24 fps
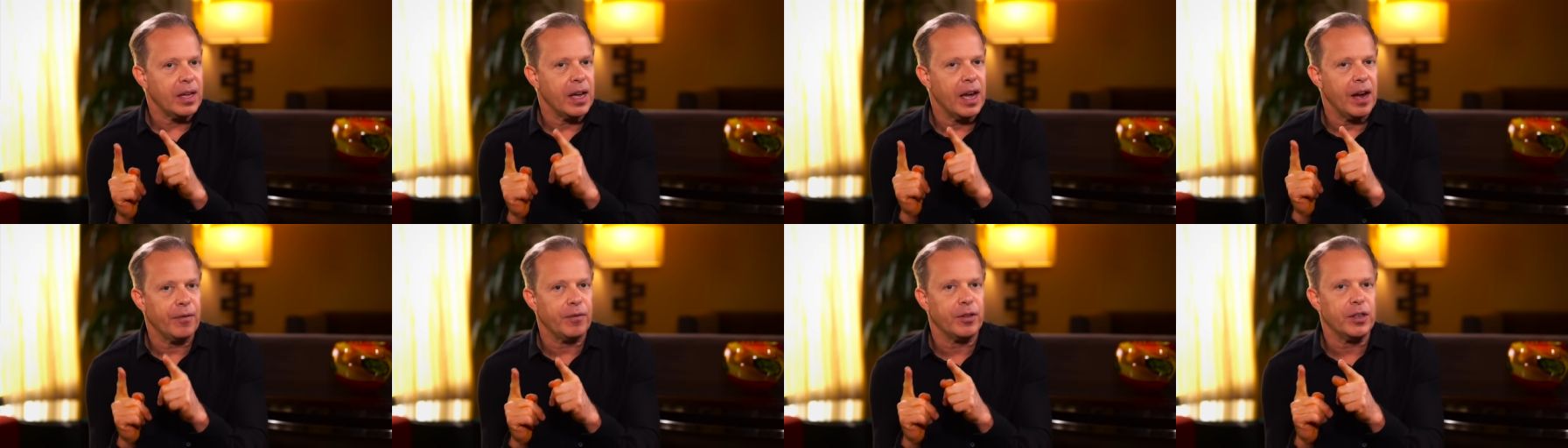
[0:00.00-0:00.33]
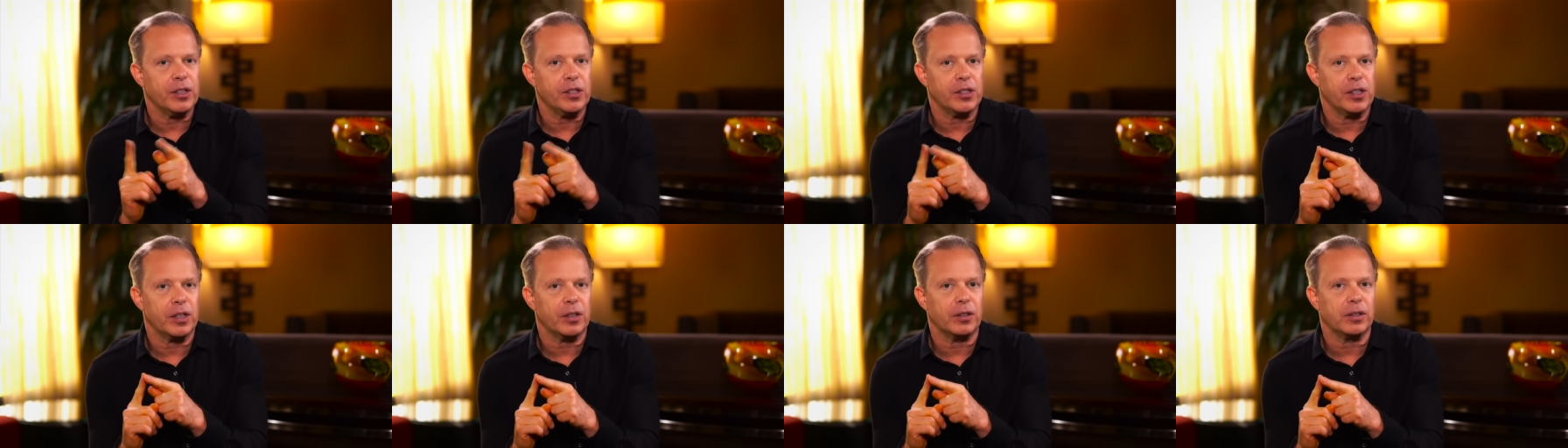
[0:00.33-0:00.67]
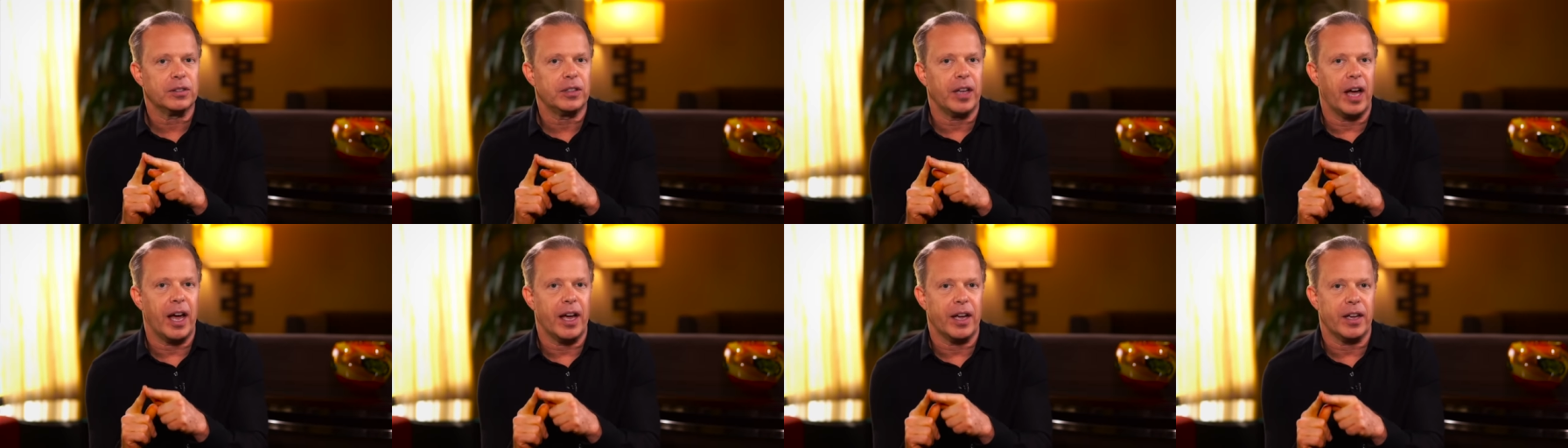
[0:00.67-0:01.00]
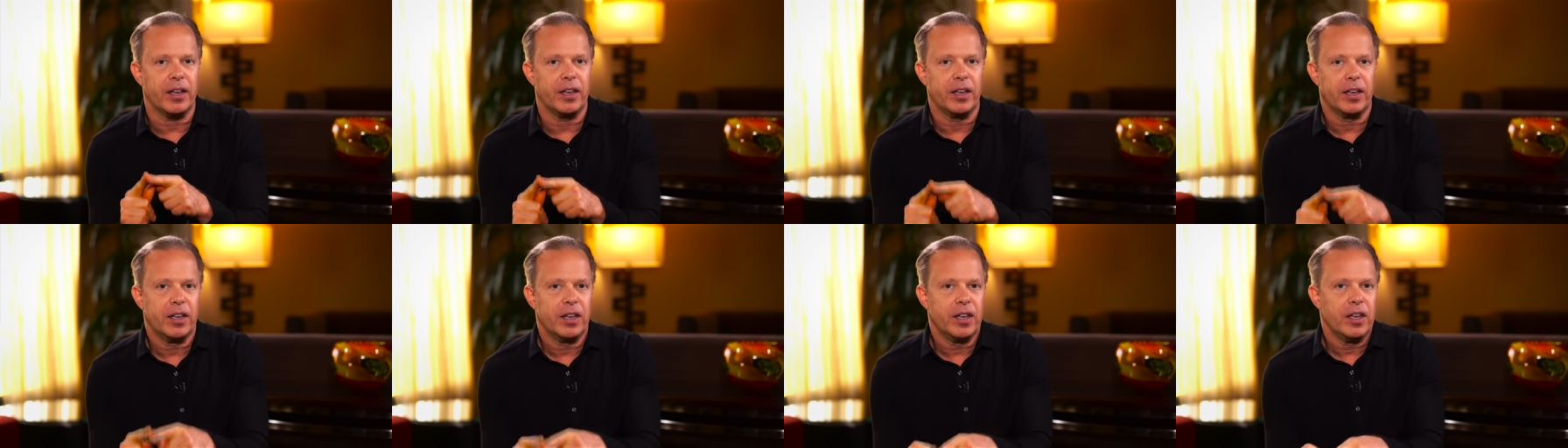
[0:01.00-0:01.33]
every single
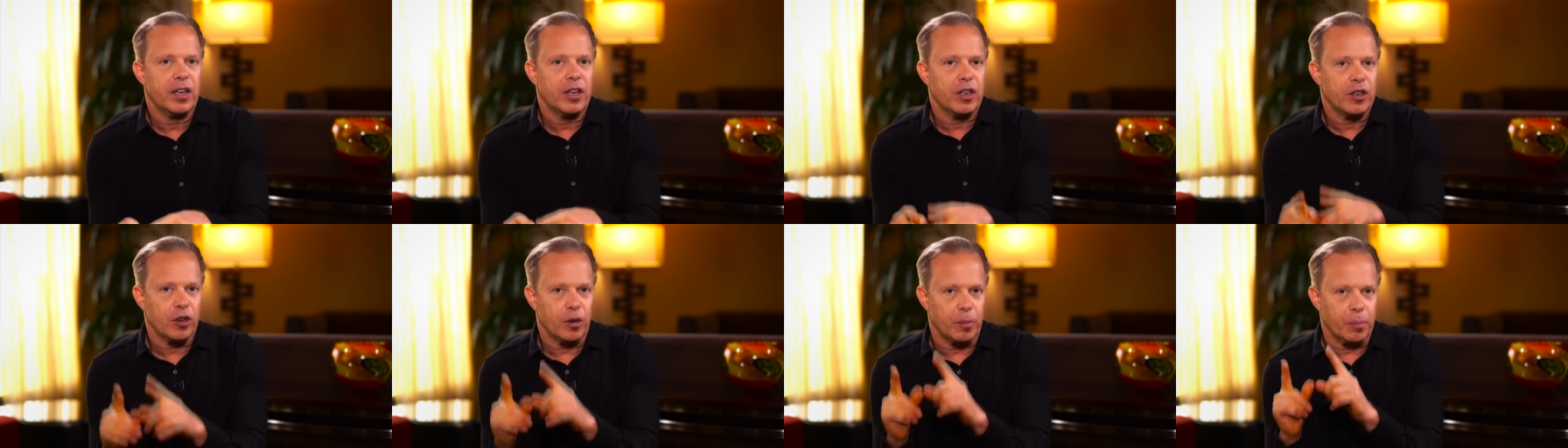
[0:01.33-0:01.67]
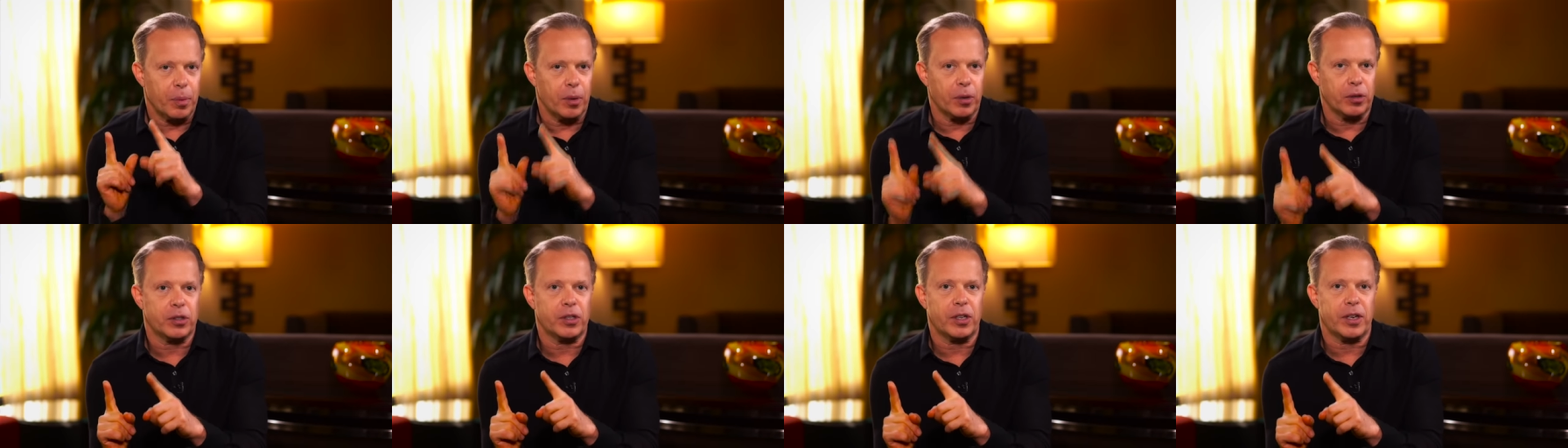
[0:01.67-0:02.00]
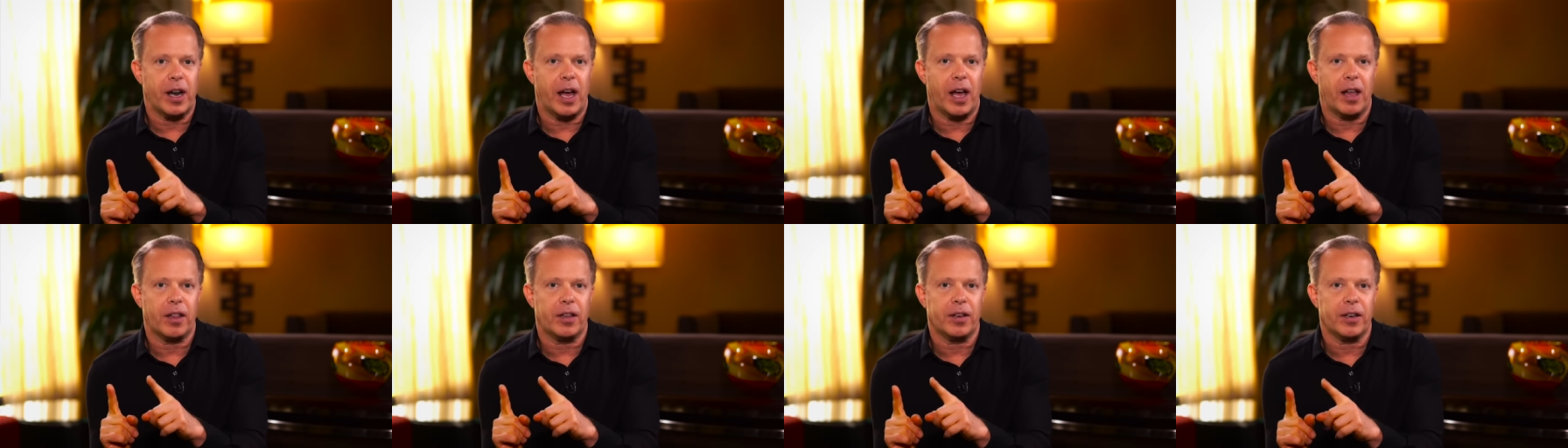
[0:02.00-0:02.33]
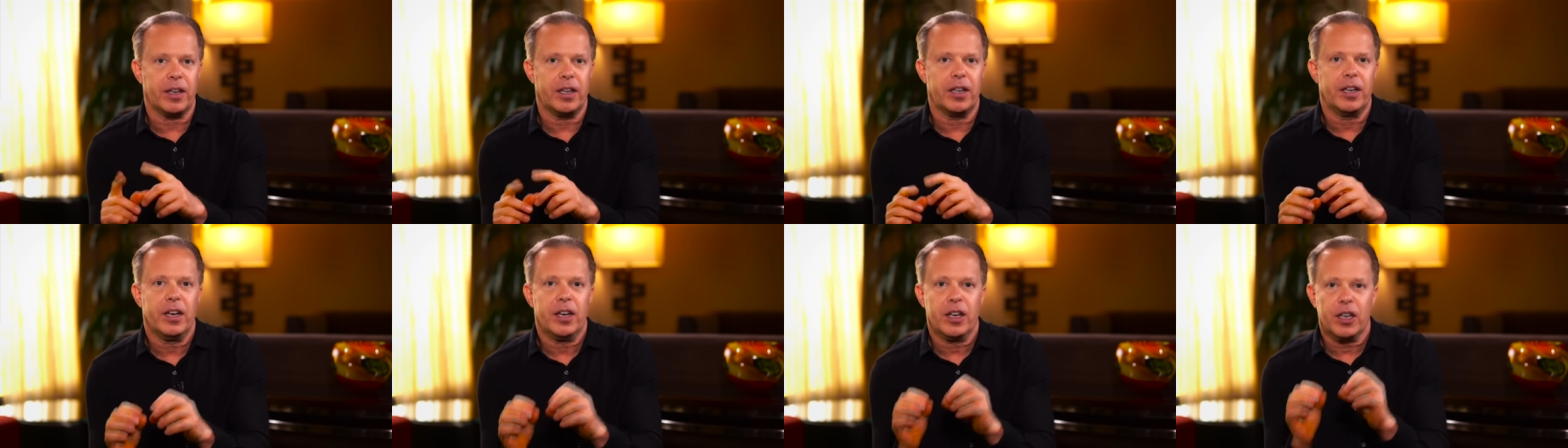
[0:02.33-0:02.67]
day, your
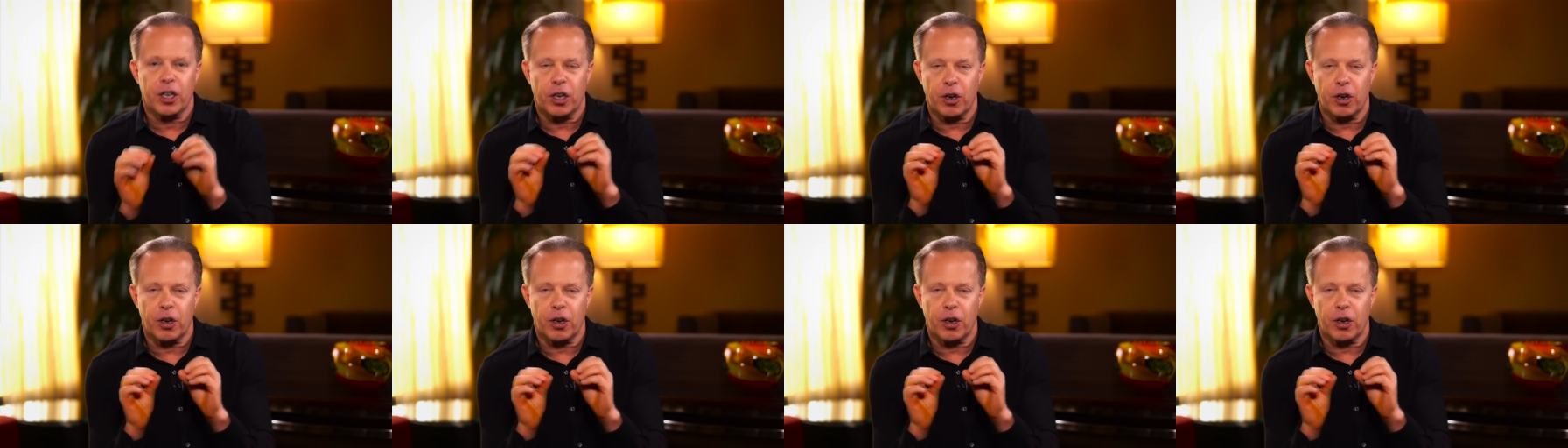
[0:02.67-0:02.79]
personality